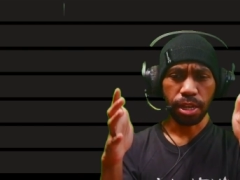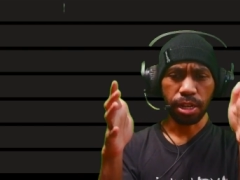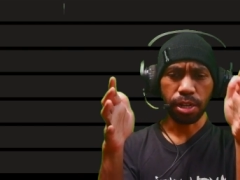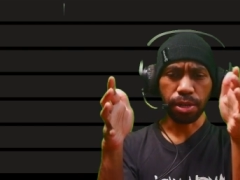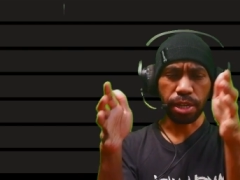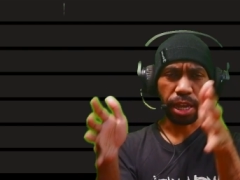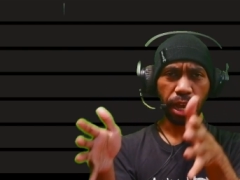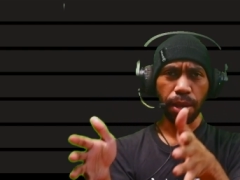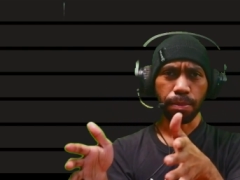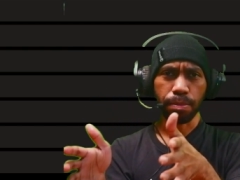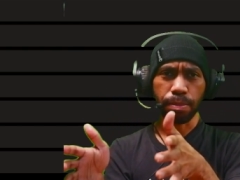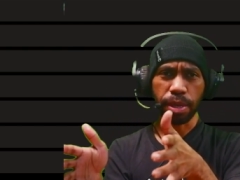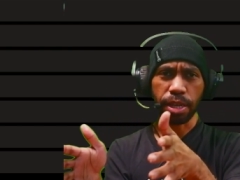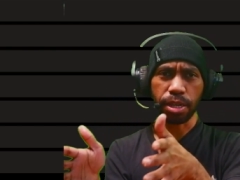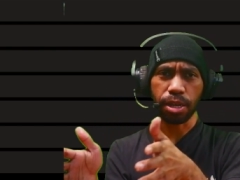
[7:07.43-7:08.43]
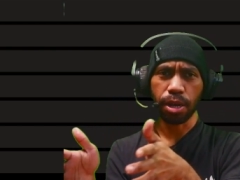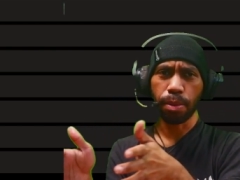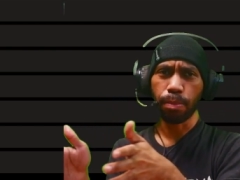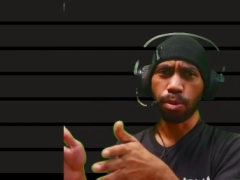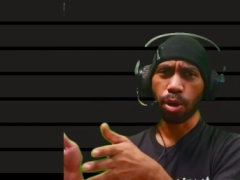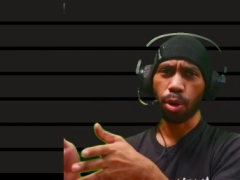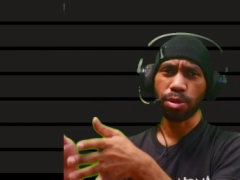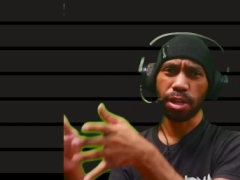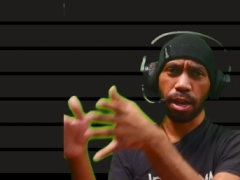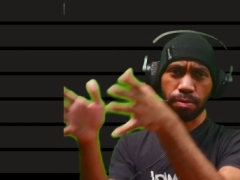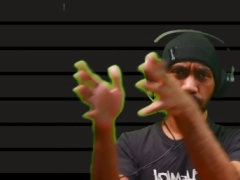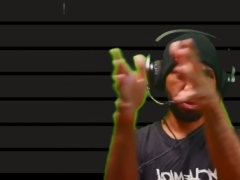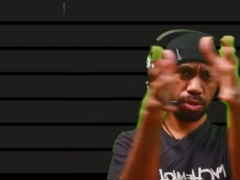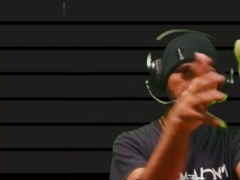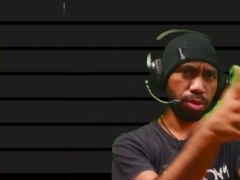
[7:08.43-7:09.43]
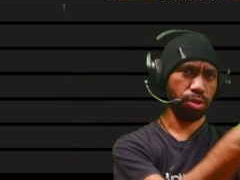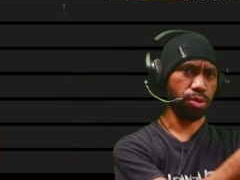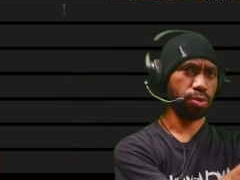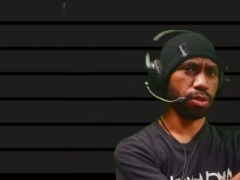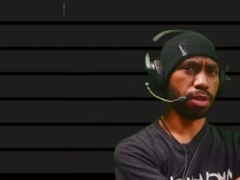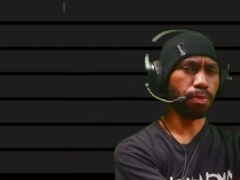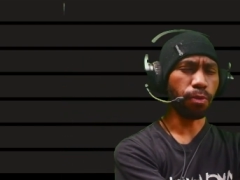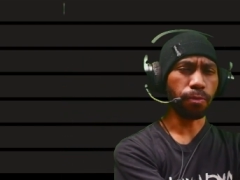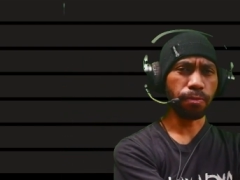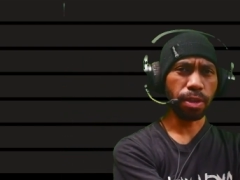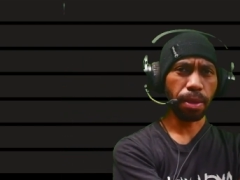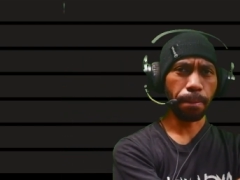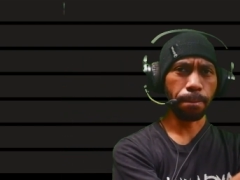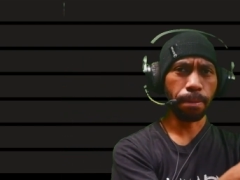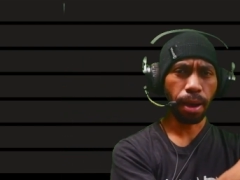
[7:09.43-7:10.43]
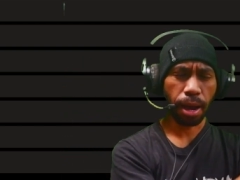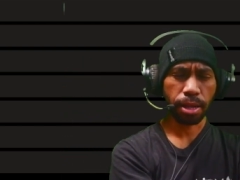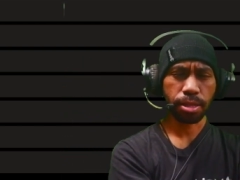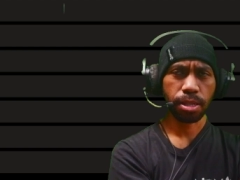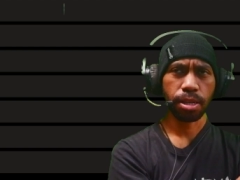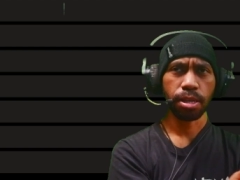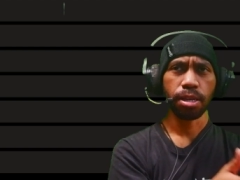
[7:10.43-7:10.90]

in the game being uh, brought up to the movie, but